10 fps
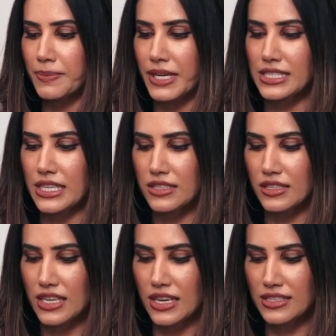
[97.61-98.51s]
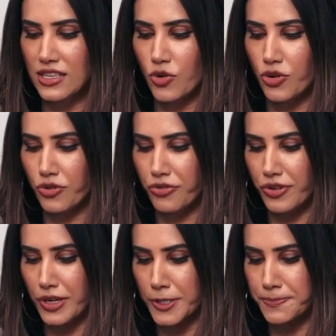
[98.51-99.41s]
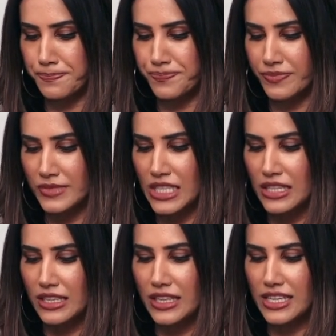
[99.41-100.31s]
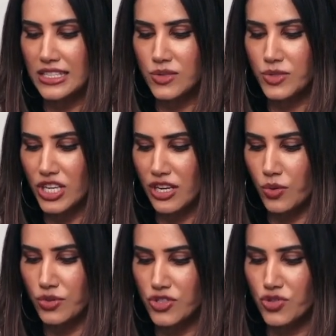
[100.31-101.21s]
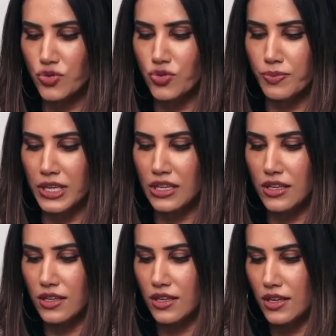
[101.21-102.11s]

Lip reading: My center thing has a lot of things which are close to me.